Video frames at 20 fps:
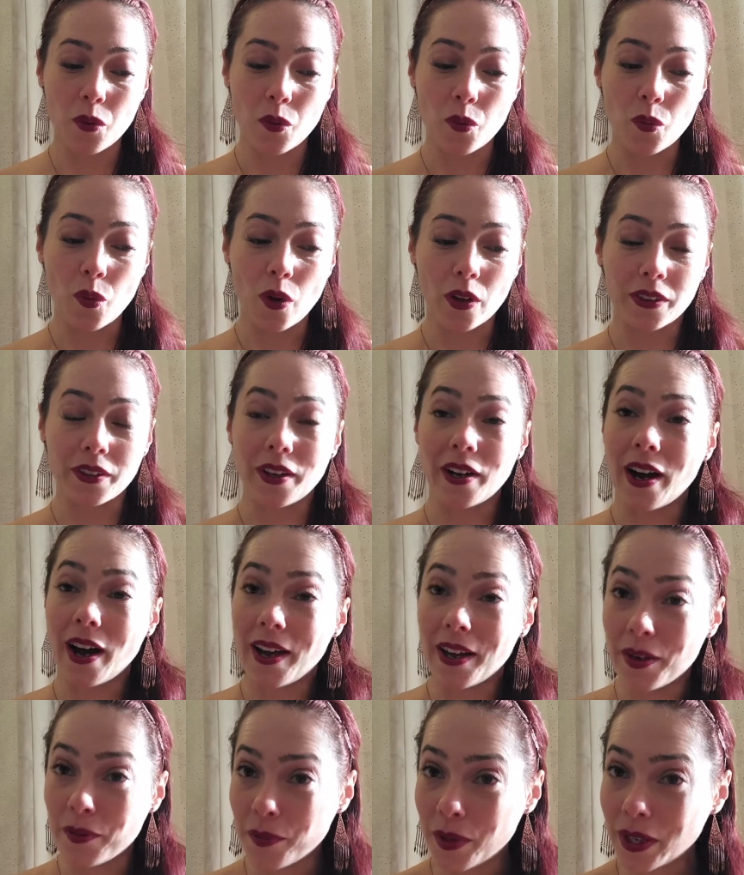what the
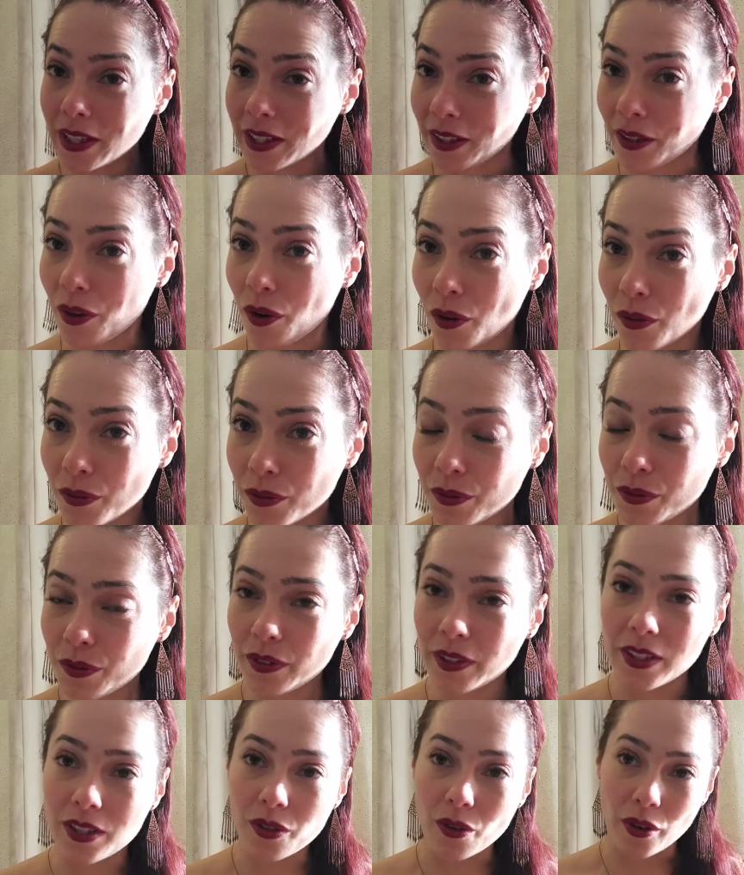higher meaning of
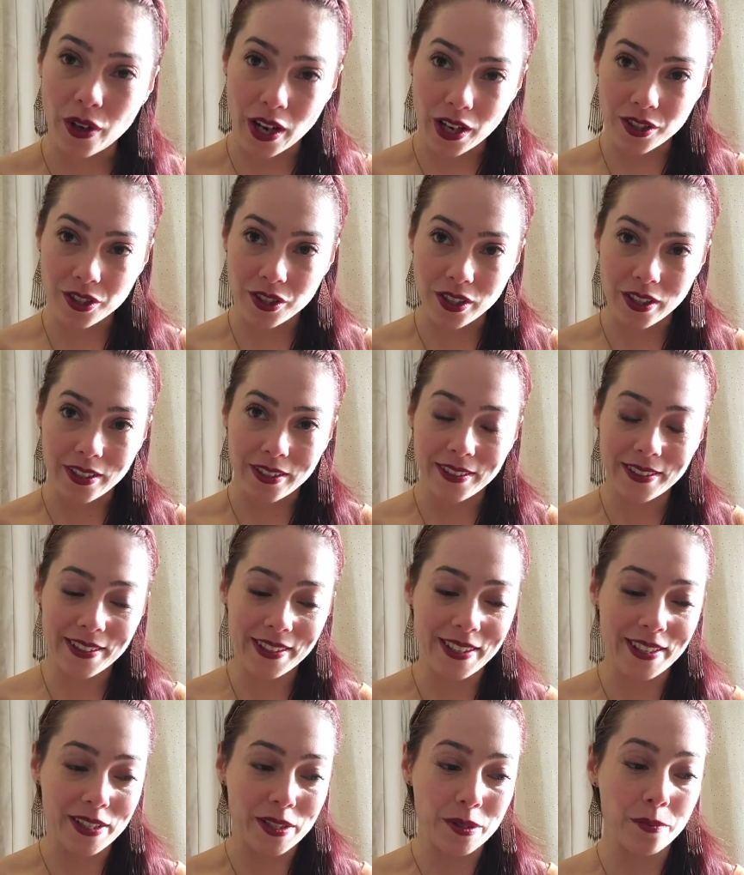this connection
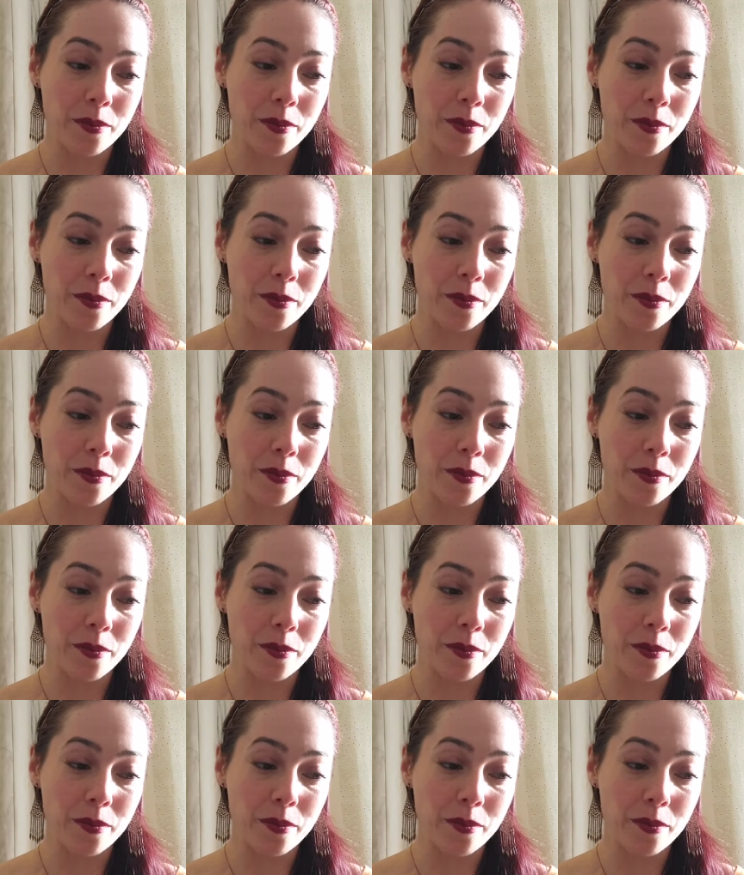is.